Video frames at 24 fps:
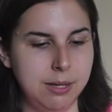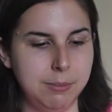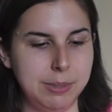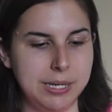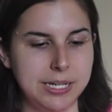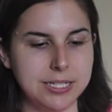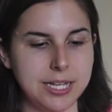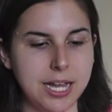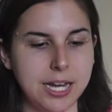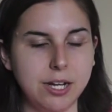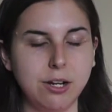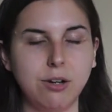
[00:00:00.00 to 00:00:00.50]

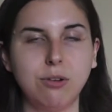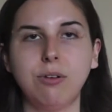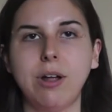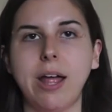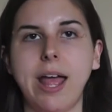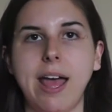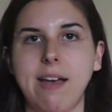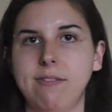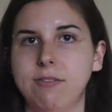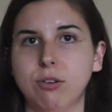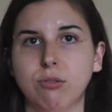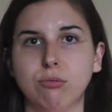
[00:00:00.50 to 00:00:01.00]
because I don't
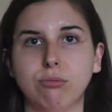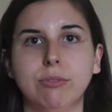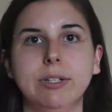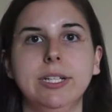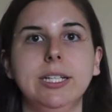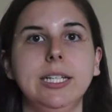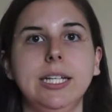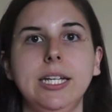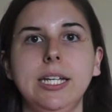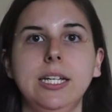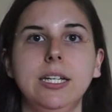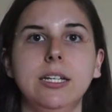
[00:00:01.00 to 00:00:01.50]
have a
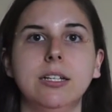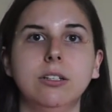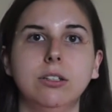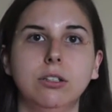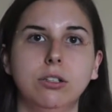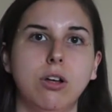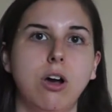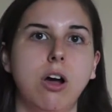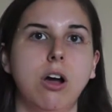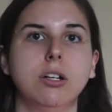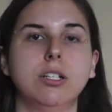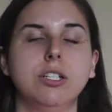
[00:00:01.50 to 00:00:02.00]
really
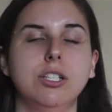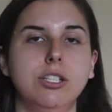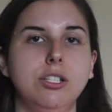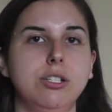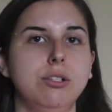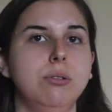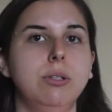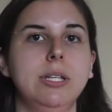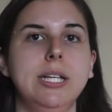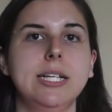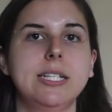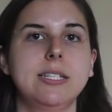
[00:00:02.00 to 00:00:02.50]
long
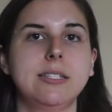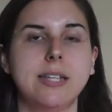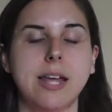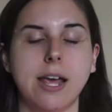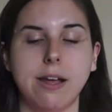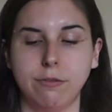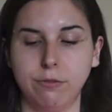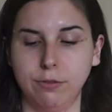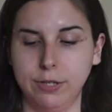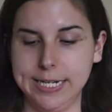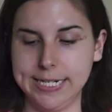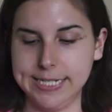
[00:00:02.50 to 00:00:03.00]
to-do list
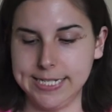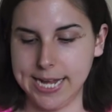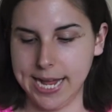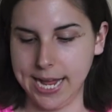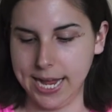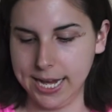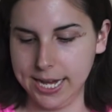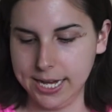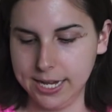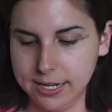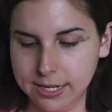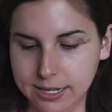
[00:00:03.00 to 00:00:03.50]
every
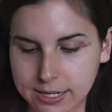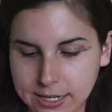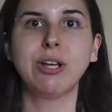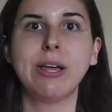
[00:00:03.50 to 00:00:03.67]
day.